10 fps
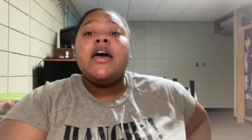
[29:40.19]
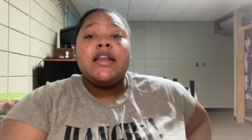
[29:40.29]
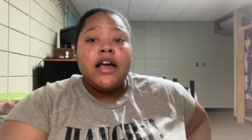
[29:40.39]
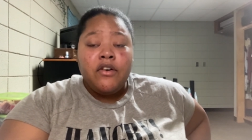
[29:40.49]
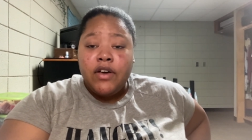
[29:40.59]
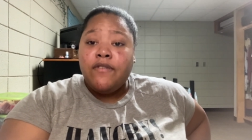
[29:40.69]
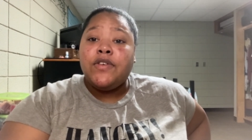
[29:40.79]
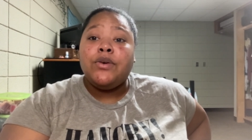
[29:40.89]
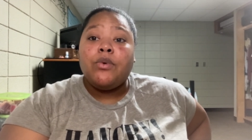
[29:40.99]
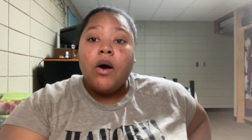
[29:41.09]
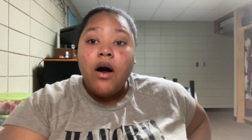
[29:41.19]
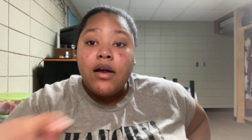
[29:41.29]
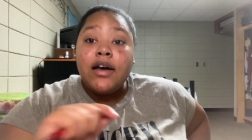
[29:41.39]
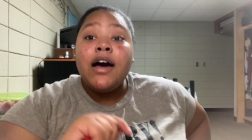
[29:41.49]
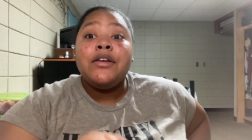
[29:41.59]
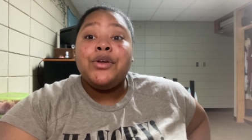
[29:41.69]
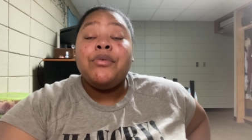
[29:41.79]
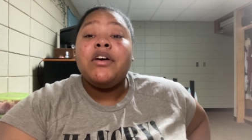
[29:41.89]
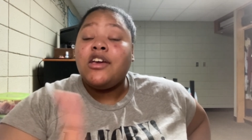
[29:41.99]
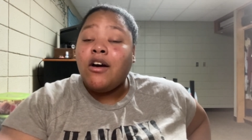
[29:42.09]
Now, if you are not new
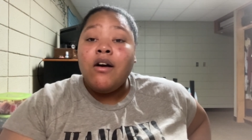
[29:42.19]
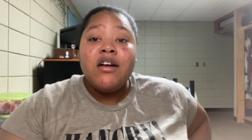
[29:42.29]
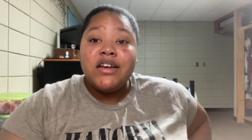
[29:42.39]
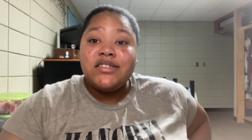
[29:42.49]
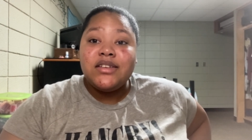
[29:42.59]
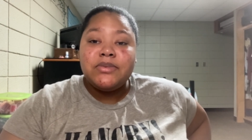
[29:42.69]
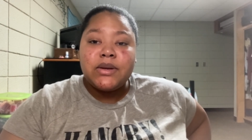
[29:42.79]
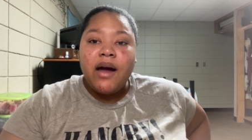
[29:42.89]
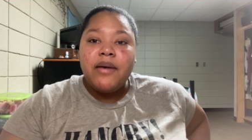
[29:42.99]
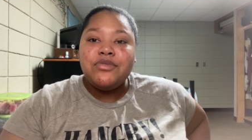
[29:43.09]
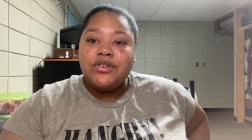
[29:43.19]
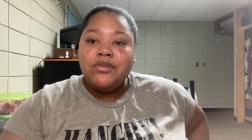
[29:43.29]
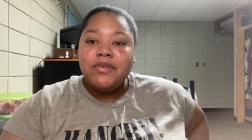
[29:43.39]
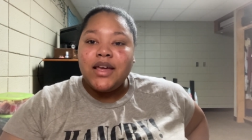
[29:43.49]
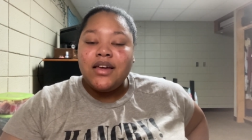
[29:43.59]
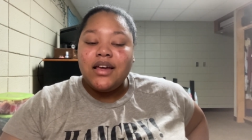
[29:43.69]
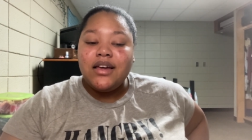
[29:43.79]
and you're already subscribed to me,